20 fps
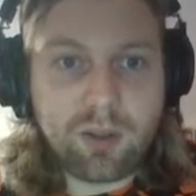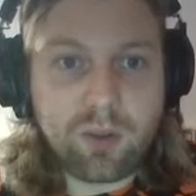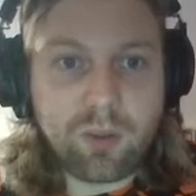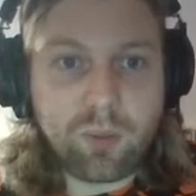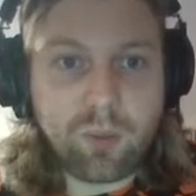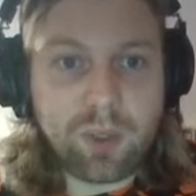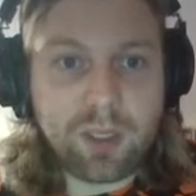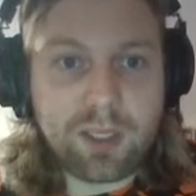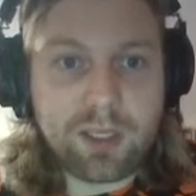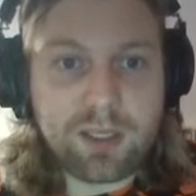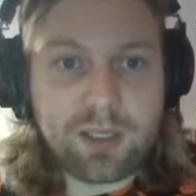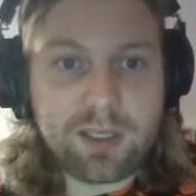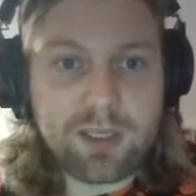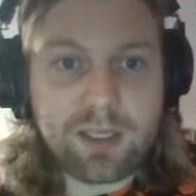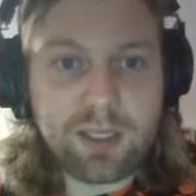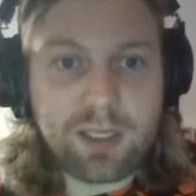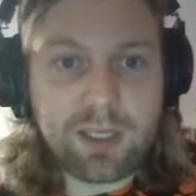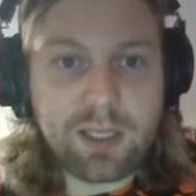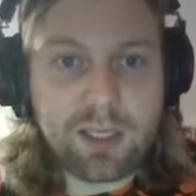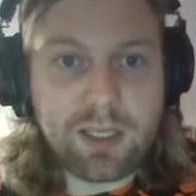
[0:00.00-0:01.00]
we can
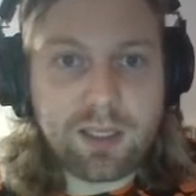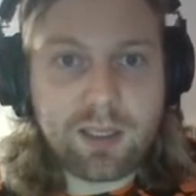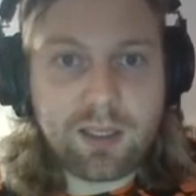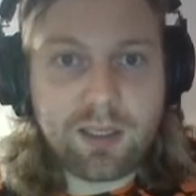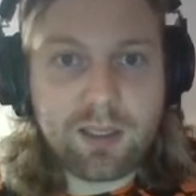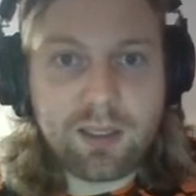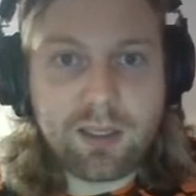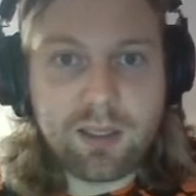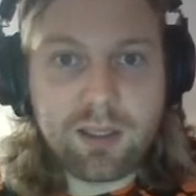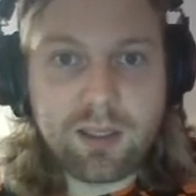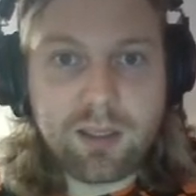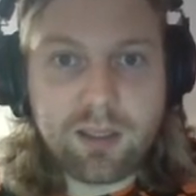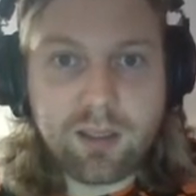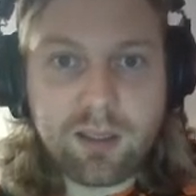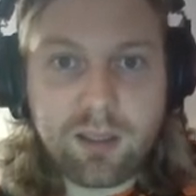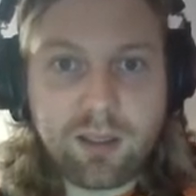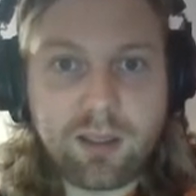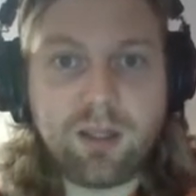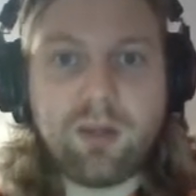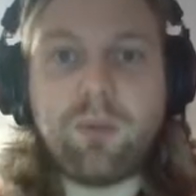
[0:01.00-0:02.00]
see
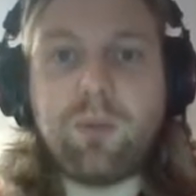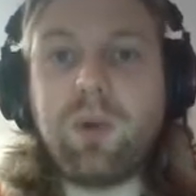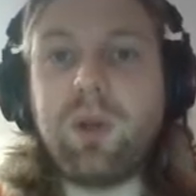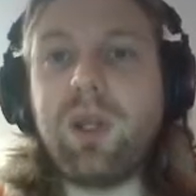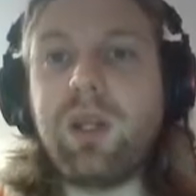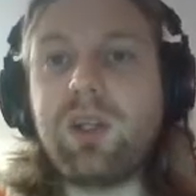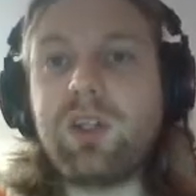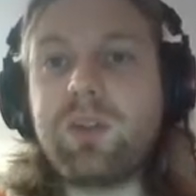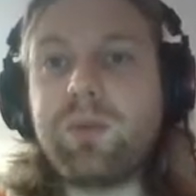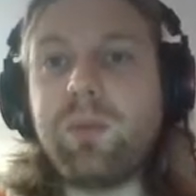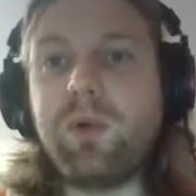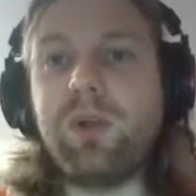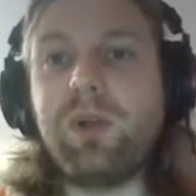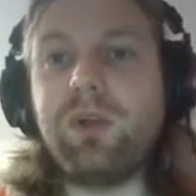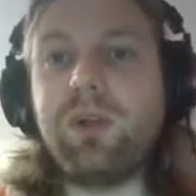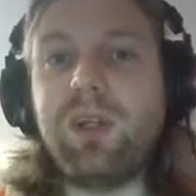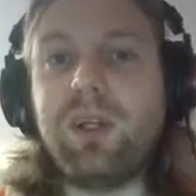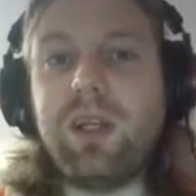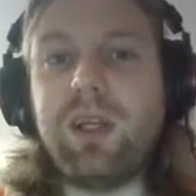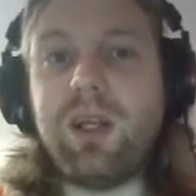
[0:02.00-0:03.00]
we're getting smaller
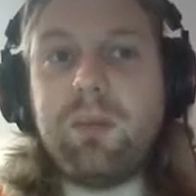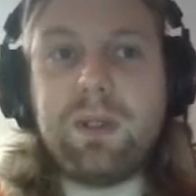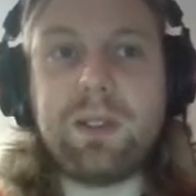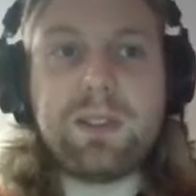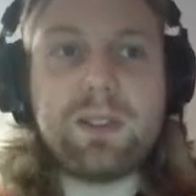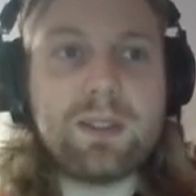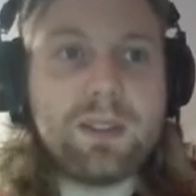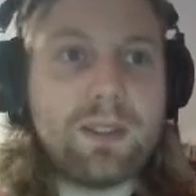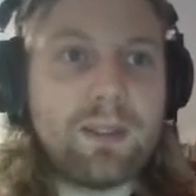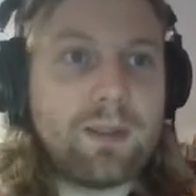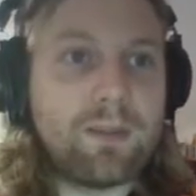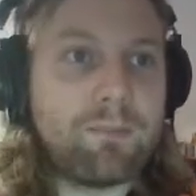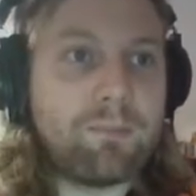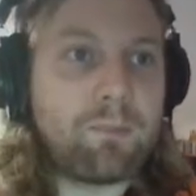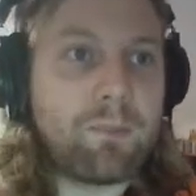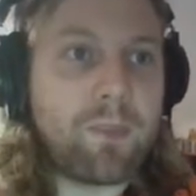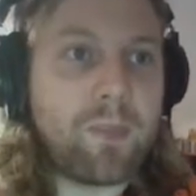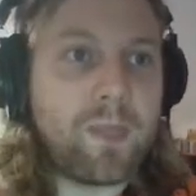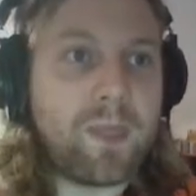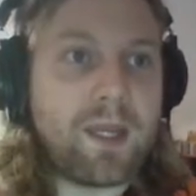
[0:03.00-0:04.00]
dynamics.
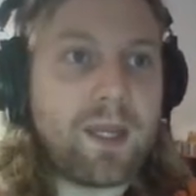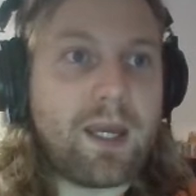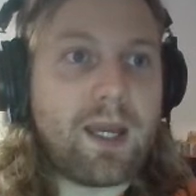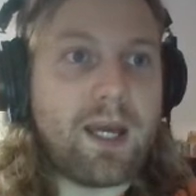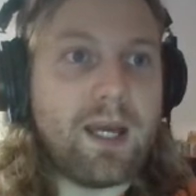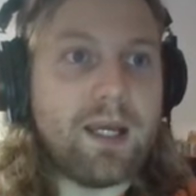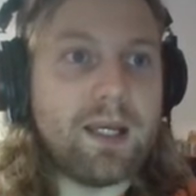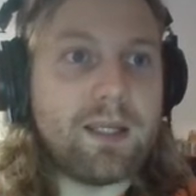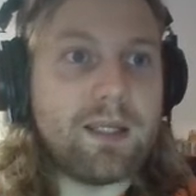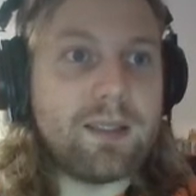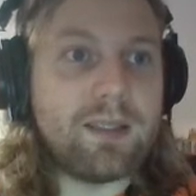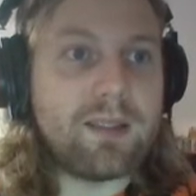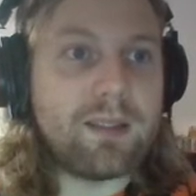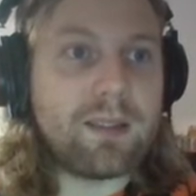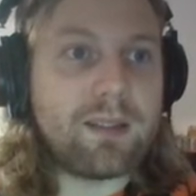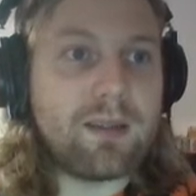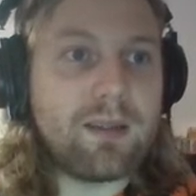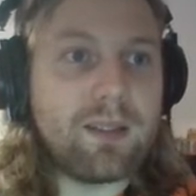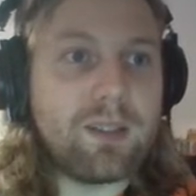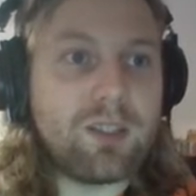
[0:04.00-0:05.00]
And
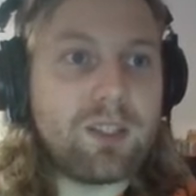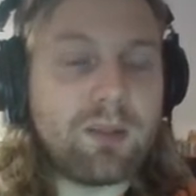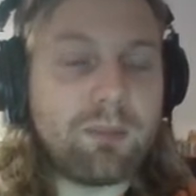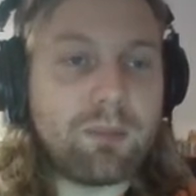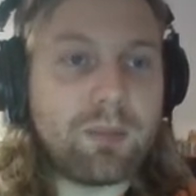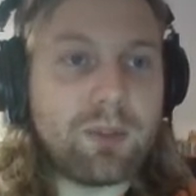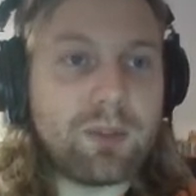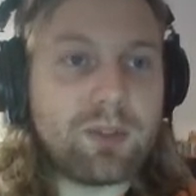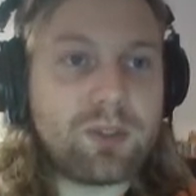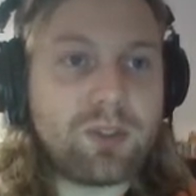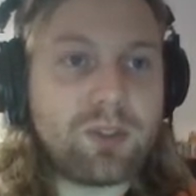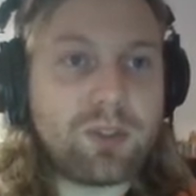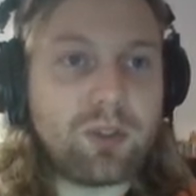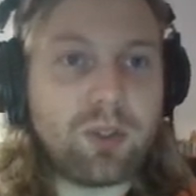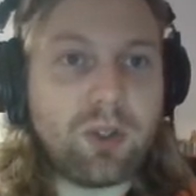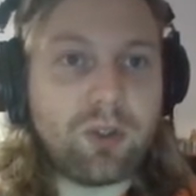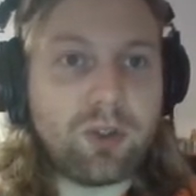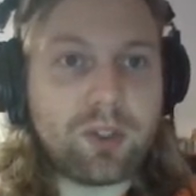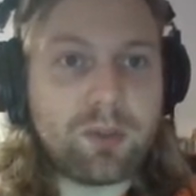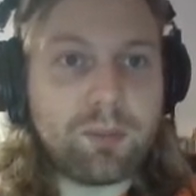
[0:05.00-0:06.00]
these numbers
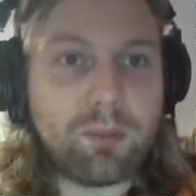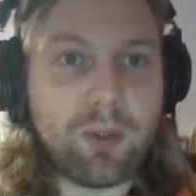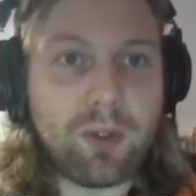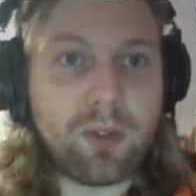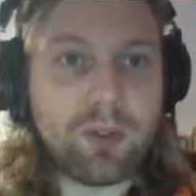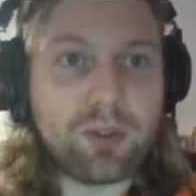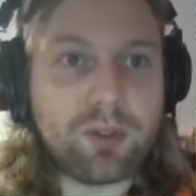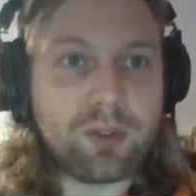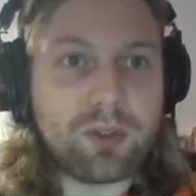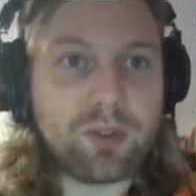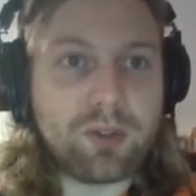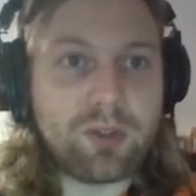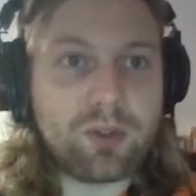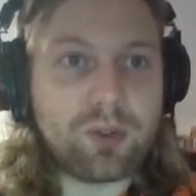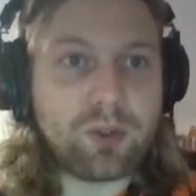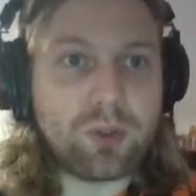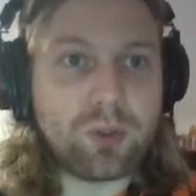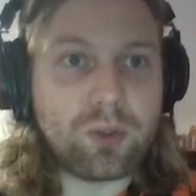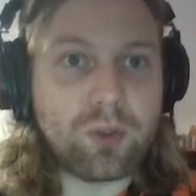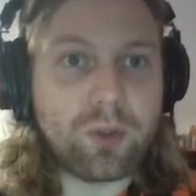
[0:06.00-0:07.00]
correspond
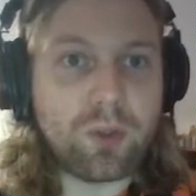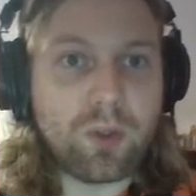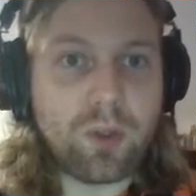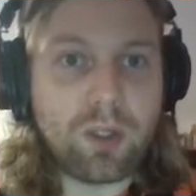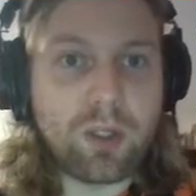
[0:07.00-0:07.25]
to